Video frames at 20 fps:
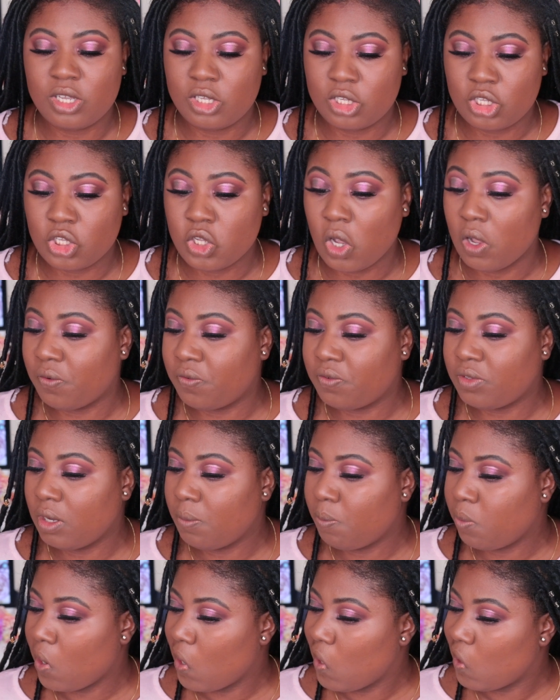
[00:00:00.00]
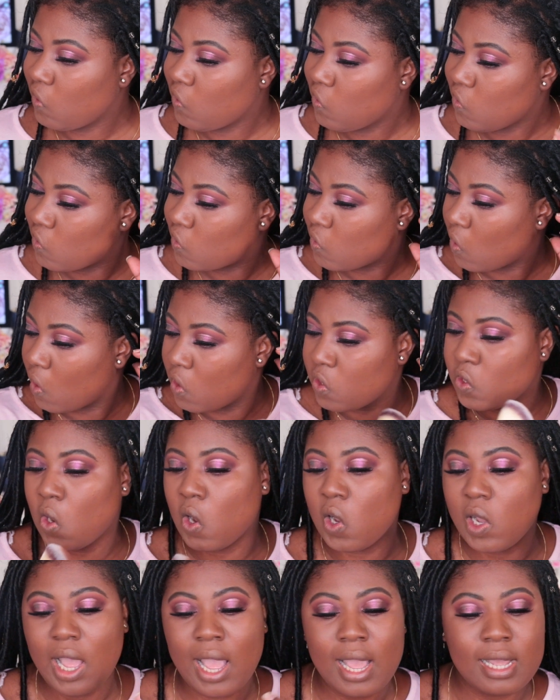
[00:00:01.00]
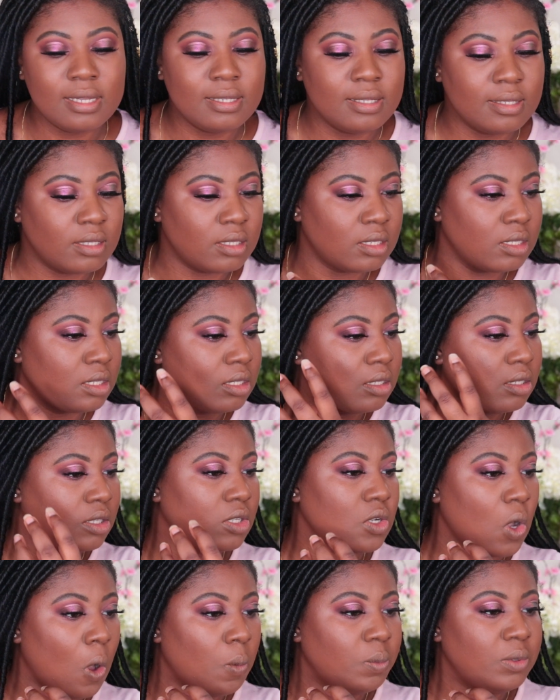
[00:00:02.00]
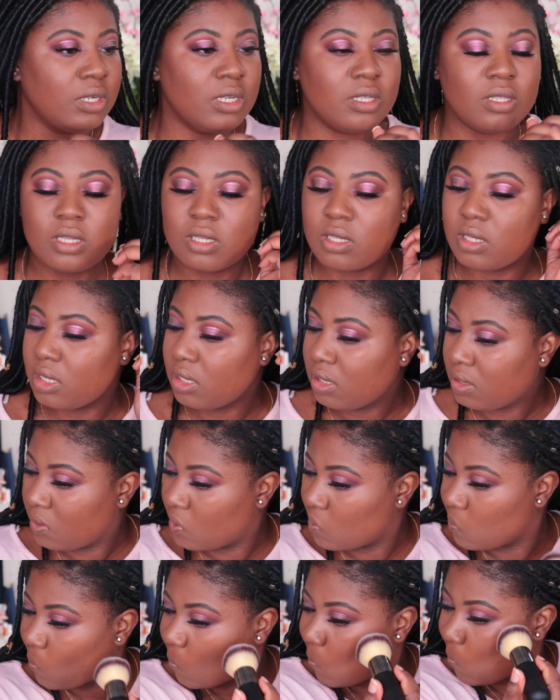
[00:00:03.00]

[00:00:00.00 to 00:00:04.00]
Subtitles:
softer bronze, so not as sculpted as this is.